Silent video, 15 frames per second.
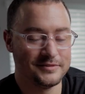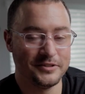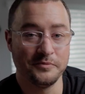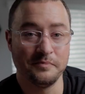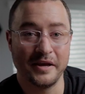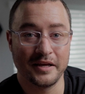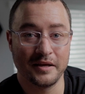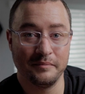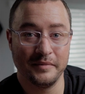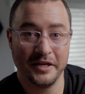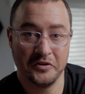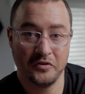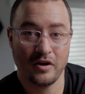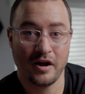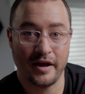You're making me
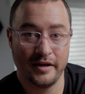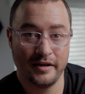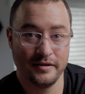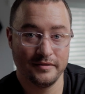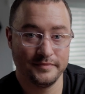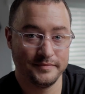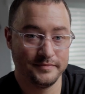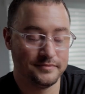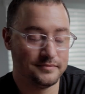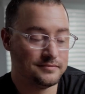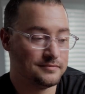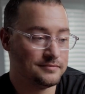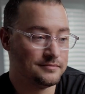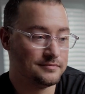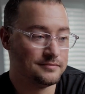cry.
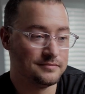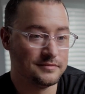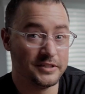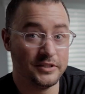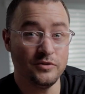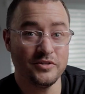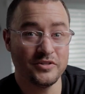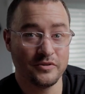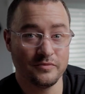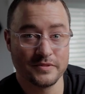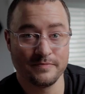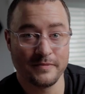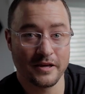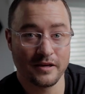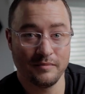
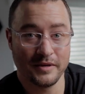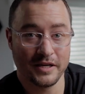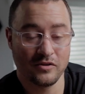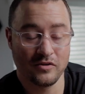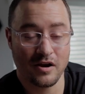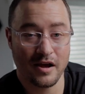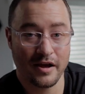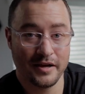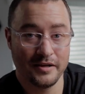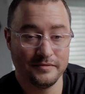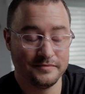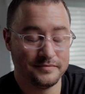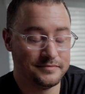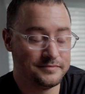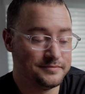YouTube's making me cry.
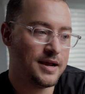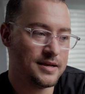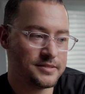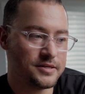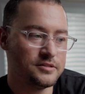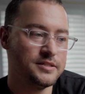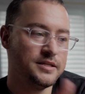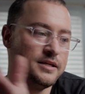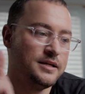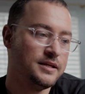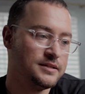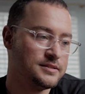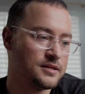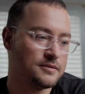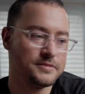
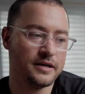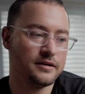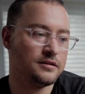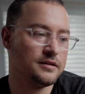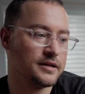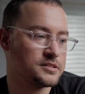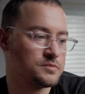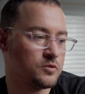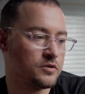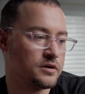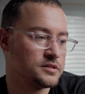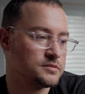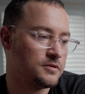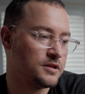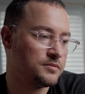SRT, subtitle
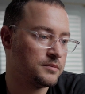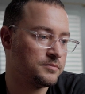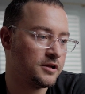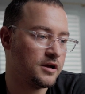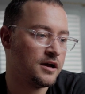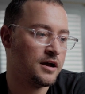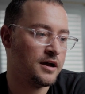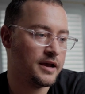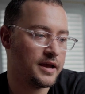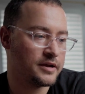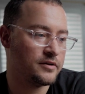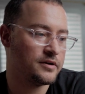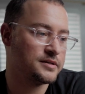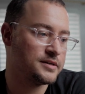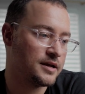exports, blah, blah, blah,
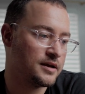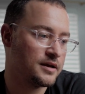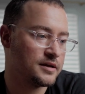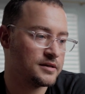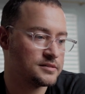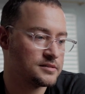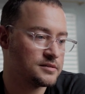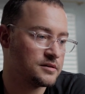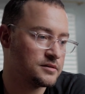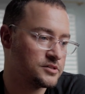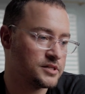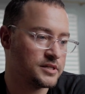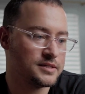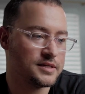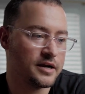accurate text,
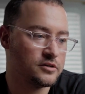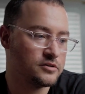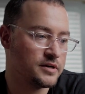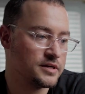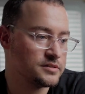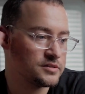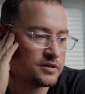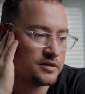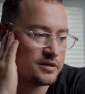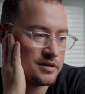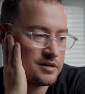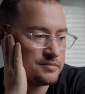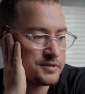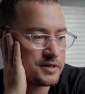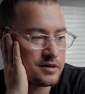search the entire
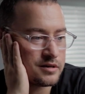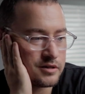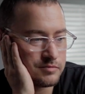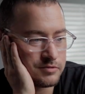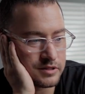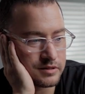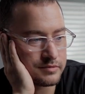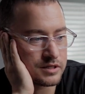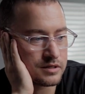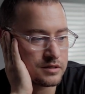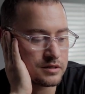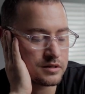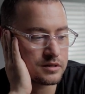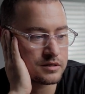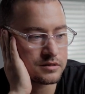transcript, audio
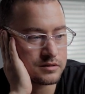playback.